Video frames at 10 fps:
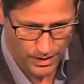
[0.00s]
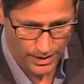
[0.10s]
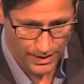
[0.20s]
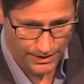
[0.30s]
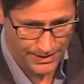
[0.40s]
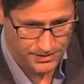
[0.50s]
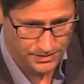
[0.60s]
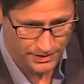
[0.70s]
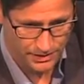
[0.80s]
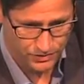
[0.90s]
And I can
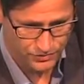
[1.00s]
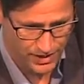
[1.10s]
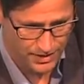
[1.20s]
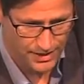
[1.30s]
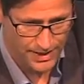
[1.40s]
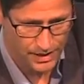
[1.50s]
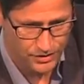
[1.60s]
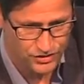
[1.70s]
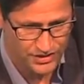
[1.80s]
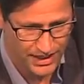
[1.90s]
actually close it, and
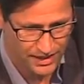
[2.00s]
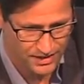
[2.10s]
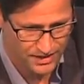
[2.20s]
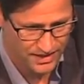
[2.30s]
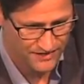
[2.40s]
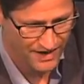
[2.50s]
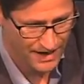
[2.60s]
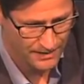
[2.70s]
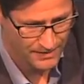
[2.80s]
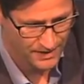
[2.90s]
I'll stay in the
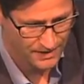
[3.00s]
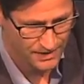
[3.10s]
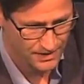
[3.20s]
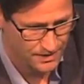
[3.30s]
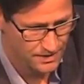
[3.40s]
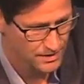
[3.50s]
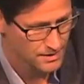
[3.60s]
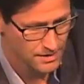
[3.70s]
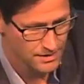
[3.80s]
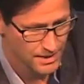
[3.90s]
environment
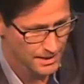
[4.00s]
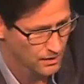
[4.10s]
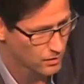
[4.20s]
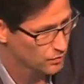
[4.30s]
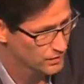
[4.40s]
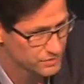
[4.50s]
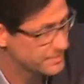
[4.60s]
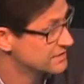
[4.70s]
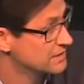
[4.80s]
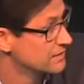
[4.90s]
that I've always
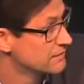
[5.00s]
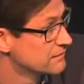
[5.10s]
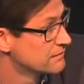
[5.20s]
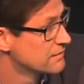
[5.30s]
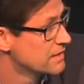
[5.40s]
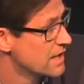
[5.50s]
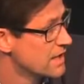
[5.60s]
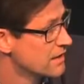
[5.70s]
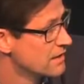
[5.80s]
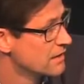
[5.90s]
been in.
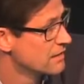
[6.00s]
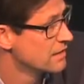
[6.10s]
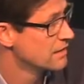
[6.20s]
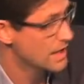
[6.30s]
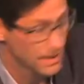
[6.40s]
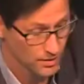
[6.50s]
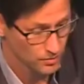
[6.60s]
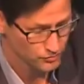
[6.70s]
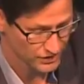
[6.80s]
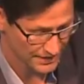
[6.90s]
And I
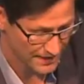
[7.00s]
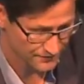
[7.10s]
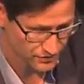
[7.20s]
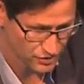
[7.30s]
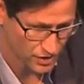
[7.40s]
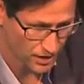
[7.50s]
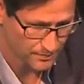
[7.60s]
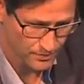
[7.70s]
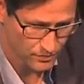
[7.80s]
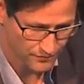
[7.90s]
don't really have to
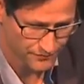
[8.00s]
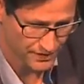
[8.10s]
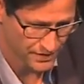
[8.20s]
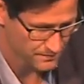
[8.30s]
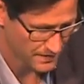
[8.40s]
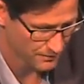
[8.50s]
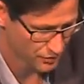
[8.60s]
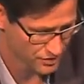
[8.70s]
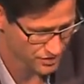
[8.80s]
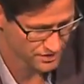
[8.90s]
shop or finish my
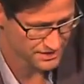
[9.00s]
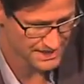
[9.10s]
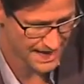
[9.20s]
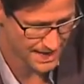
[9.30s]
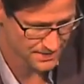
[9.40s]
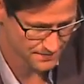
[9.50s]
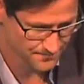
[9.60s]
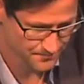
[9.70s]
purchase yet.